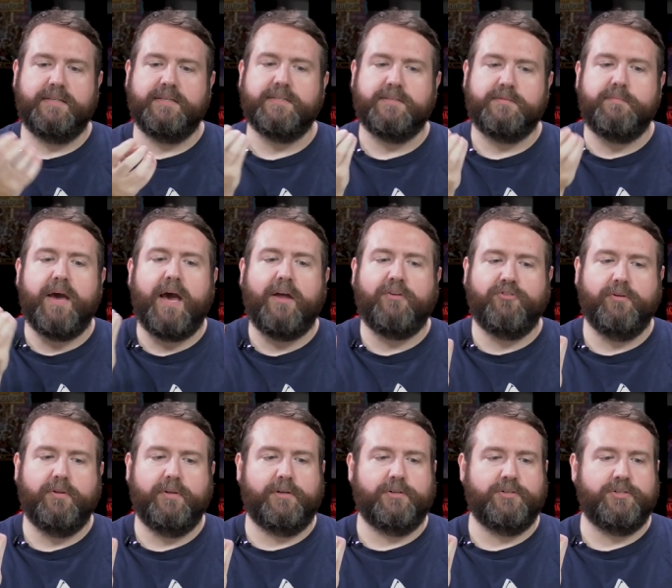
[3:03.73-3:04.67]
this is
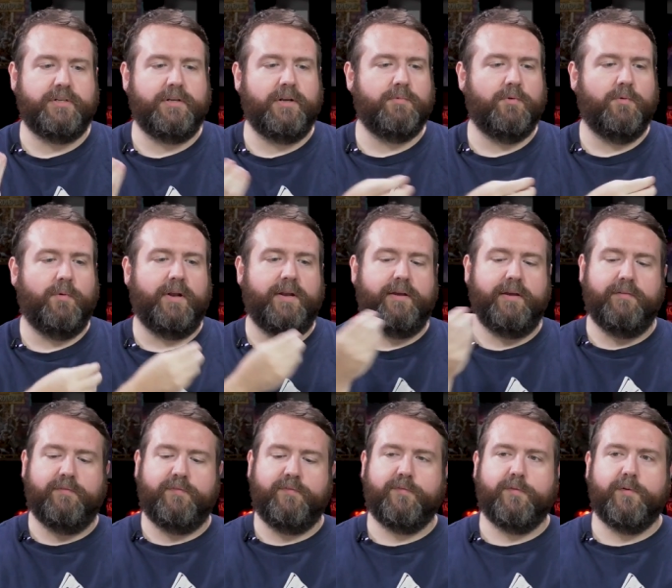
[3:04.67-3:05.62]
magical energy, number one,
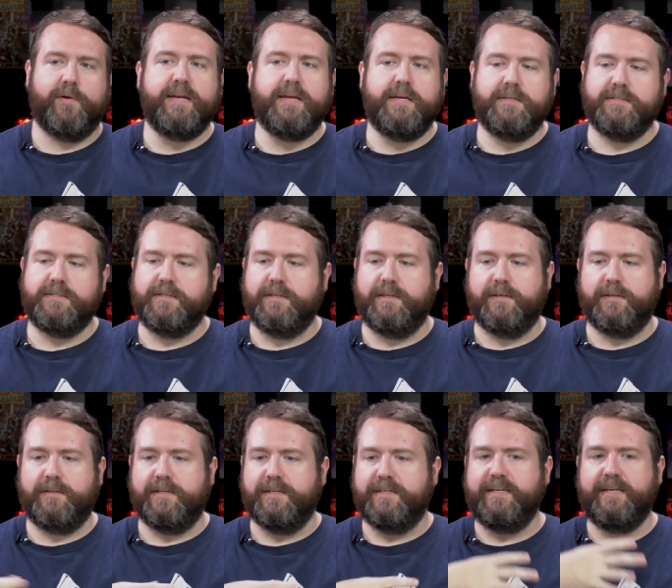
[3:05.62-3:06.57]
it frees the,
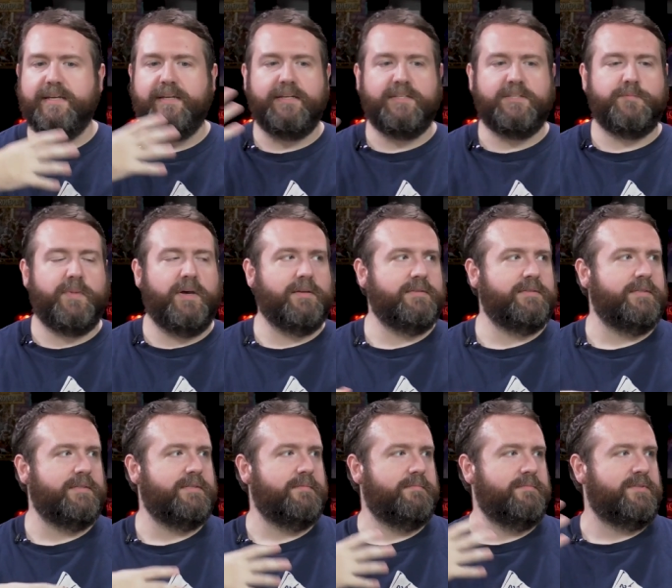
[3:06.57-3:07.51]
the D and D spell
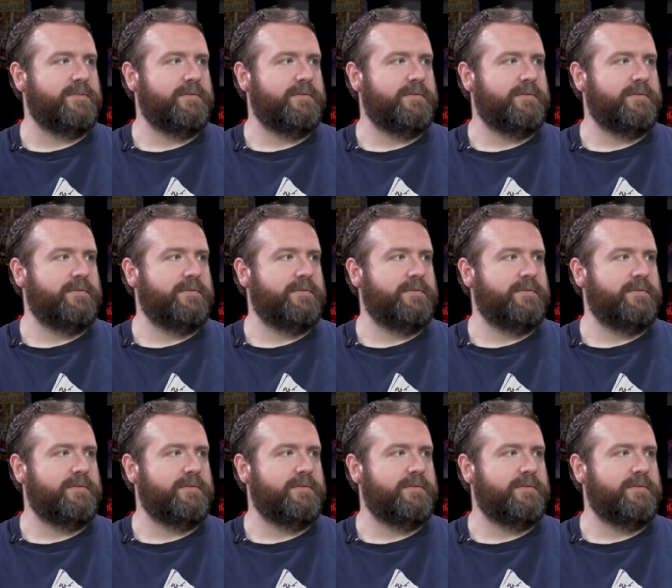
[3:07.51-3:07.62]
system